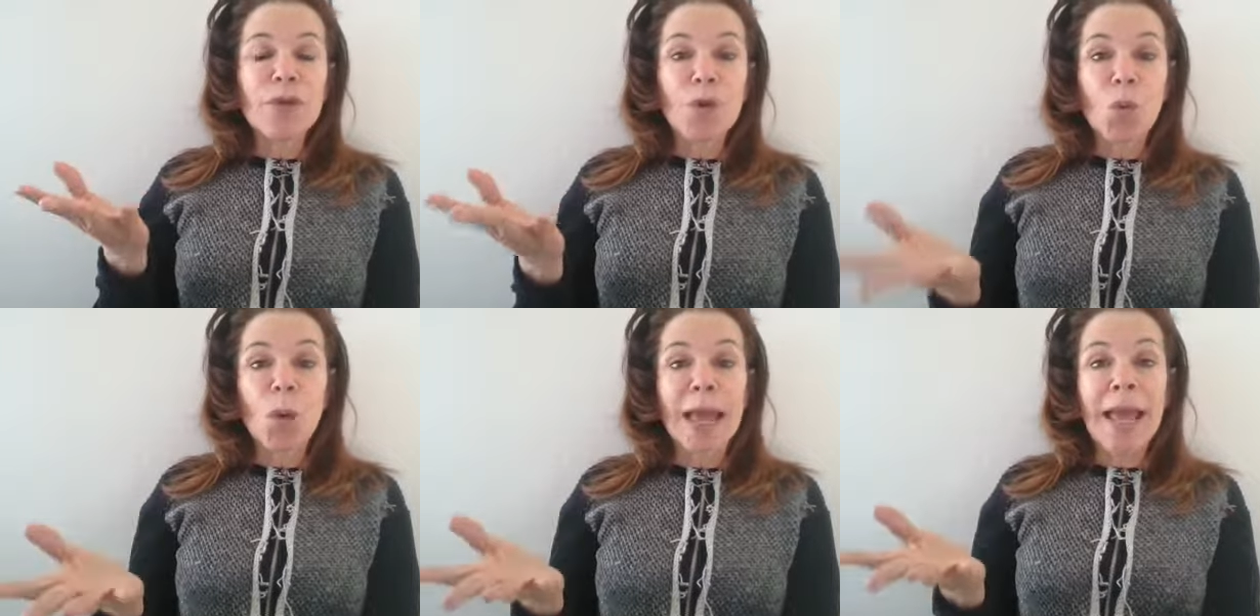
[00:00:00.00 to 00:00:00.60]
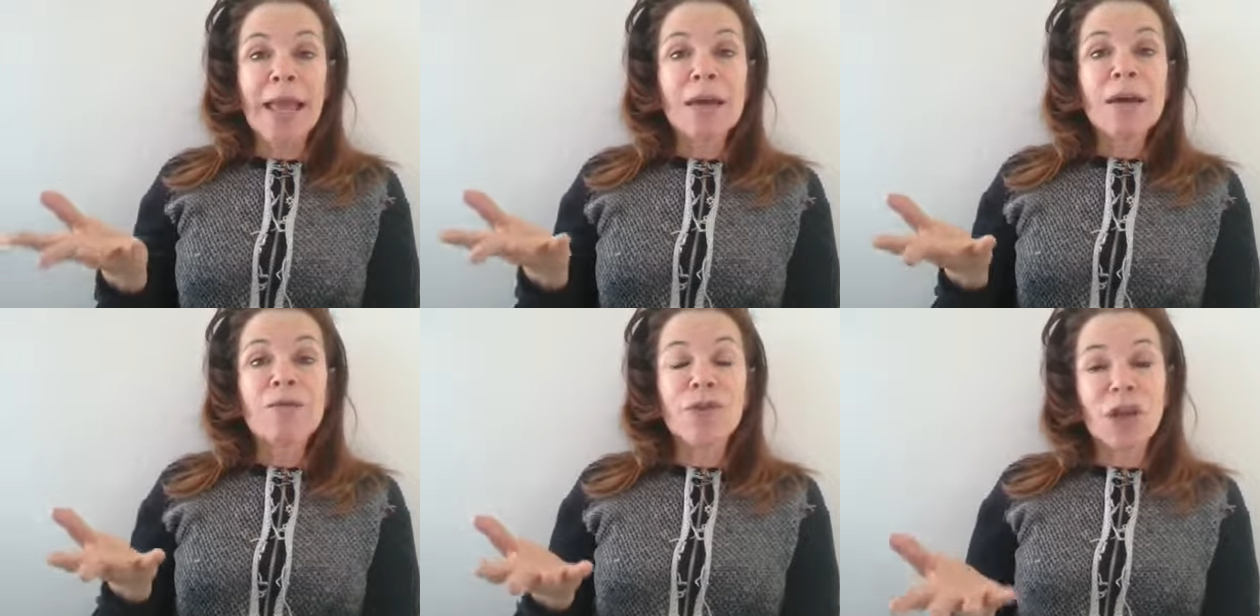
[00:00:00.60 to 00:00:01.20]
the way
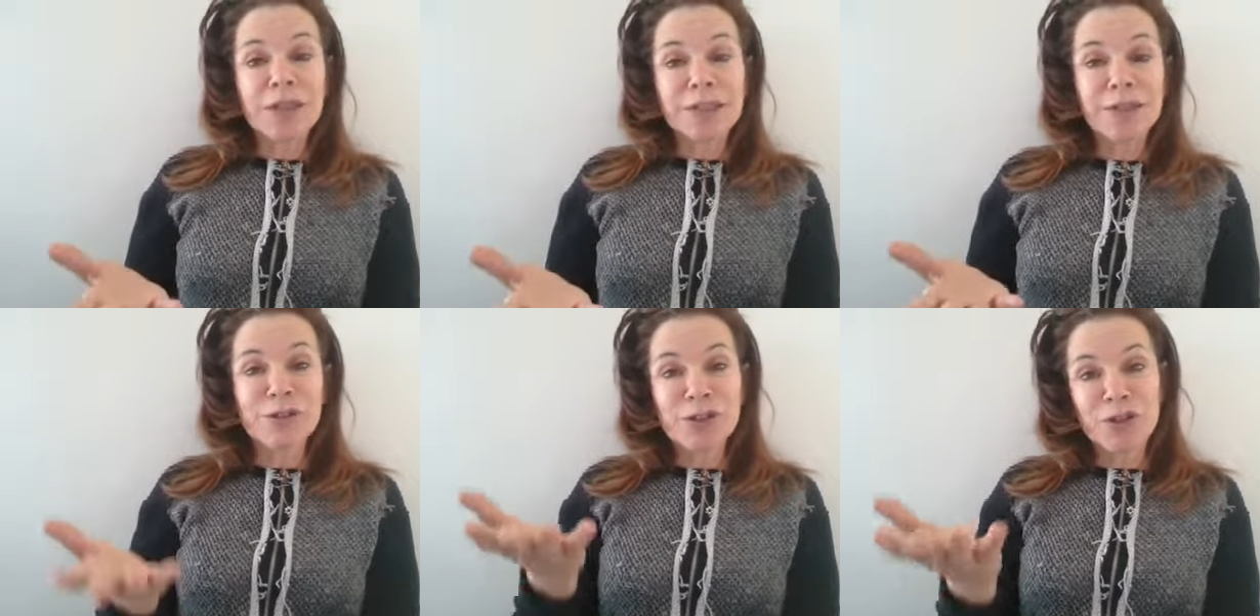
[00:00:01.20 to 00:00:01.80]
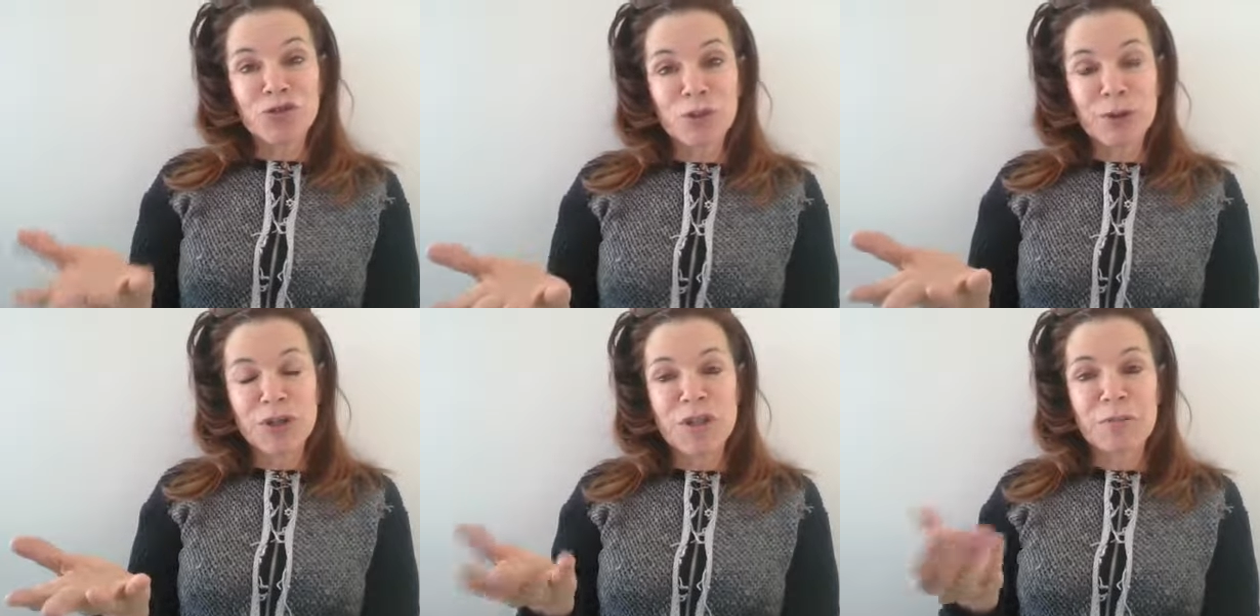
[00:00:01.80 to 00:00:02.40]
volunteers
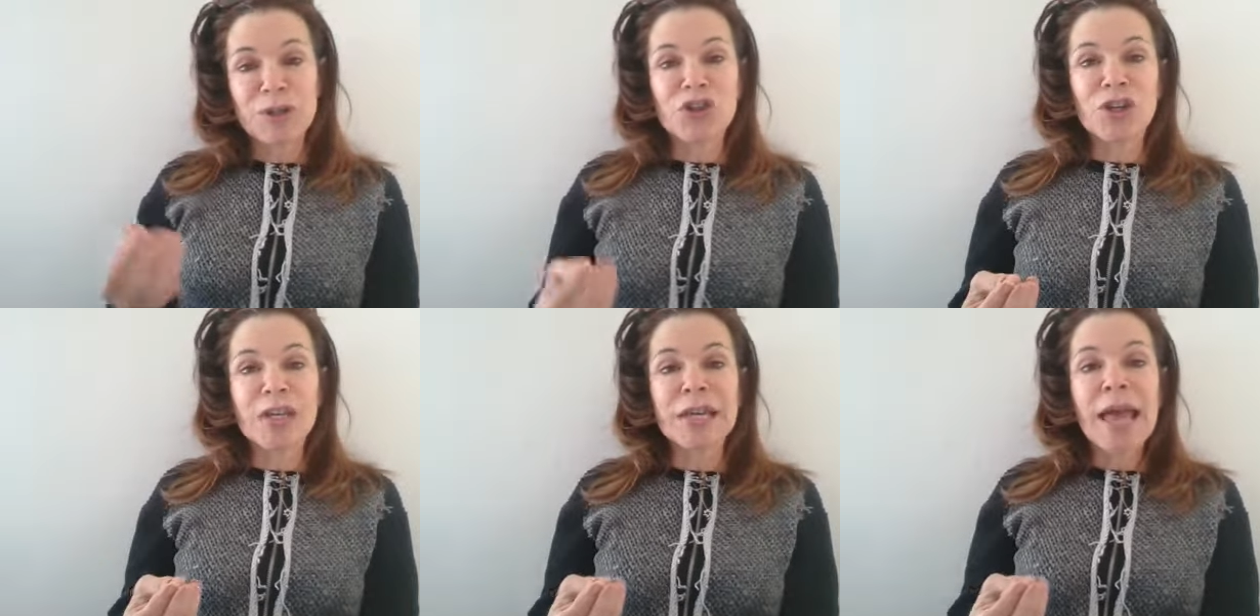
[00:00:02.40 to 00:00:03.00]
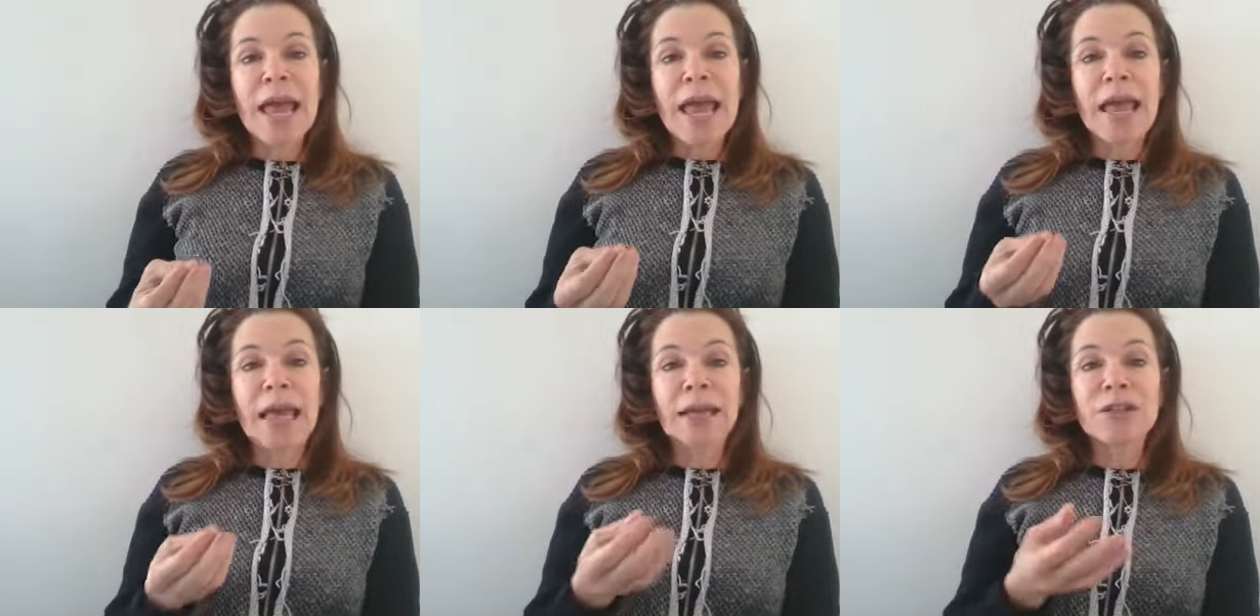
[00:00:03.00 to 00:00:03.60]
contribute to the mission
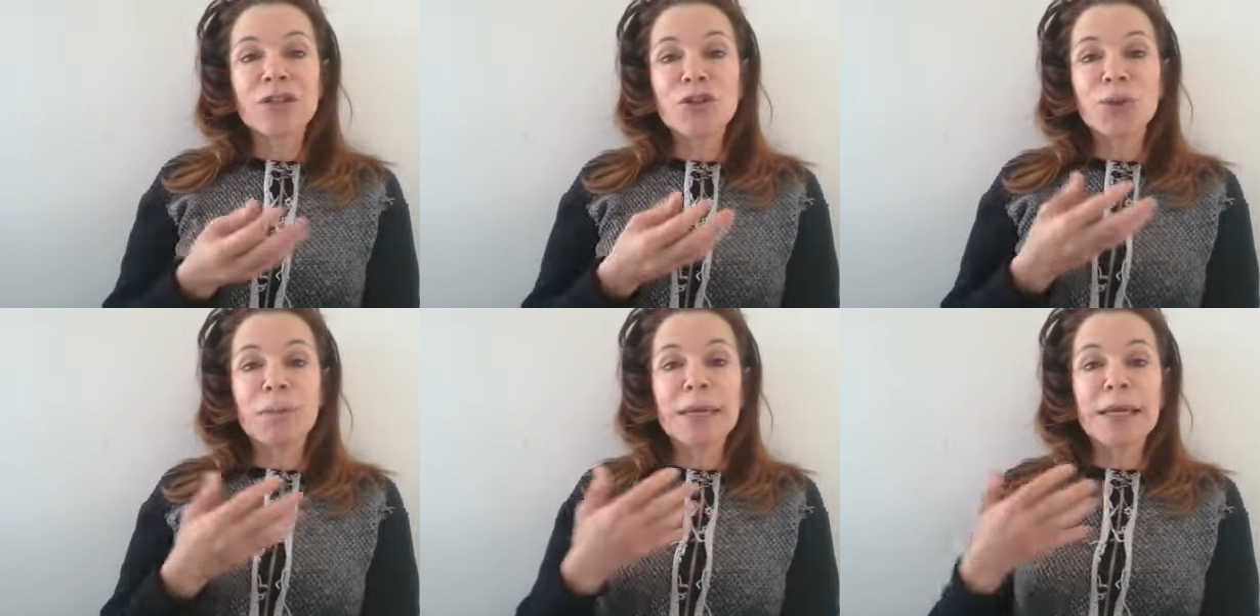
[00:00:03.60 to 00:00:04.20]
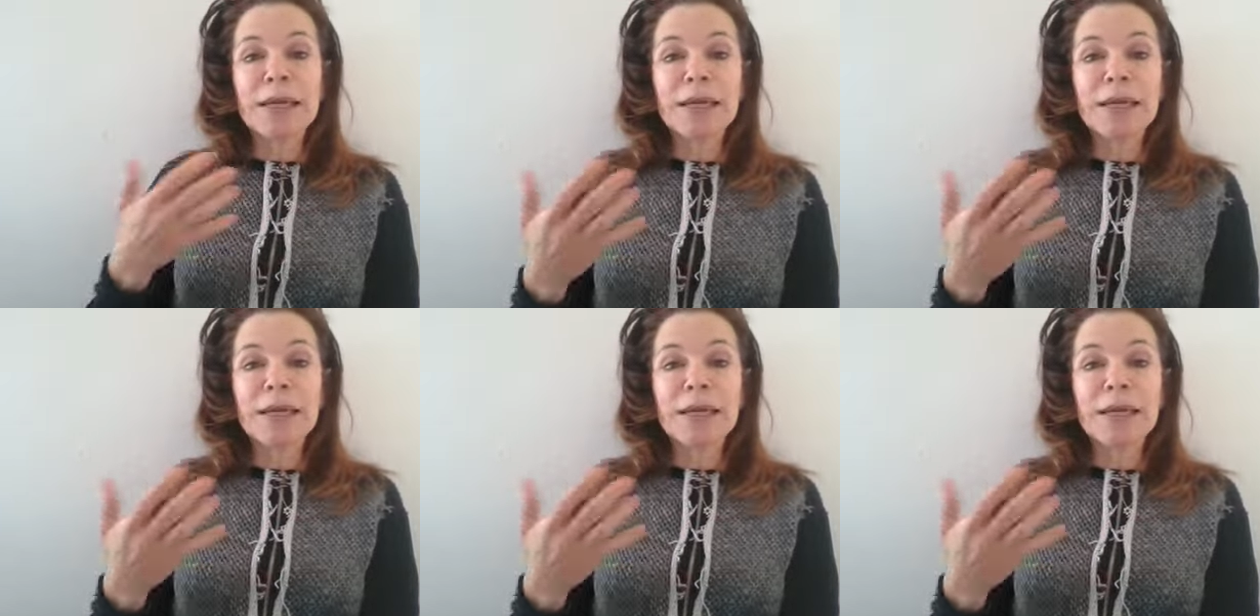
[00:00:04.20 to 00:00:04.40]
and to be